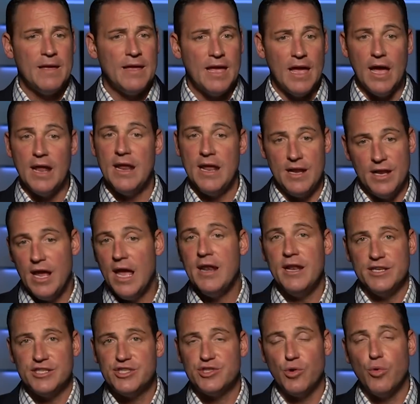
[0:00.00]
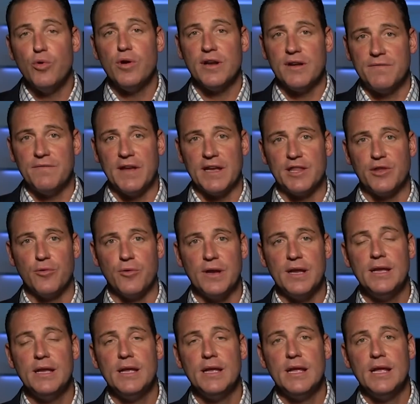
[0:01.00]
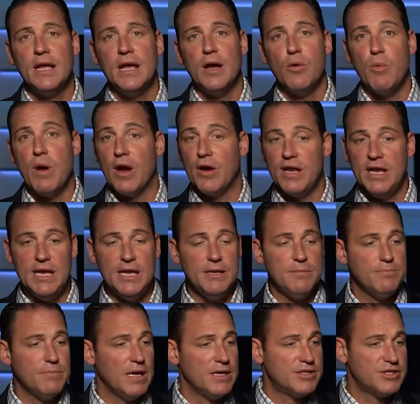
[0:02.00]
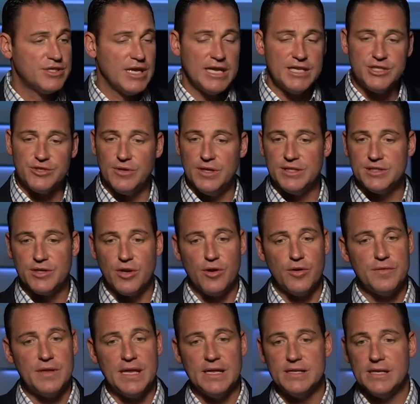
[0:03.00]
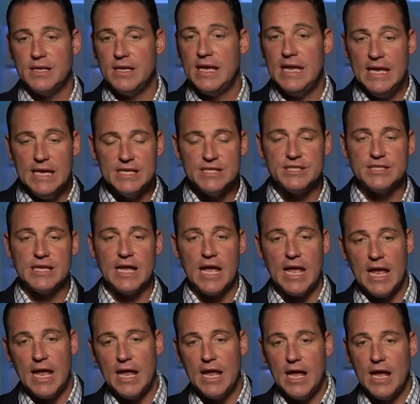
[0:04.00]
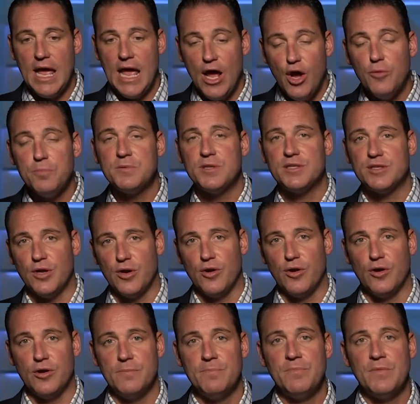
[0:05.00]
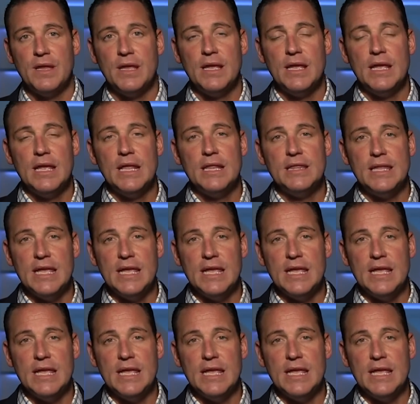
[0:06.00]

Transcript: an historic victory where he essentially he has helped turn the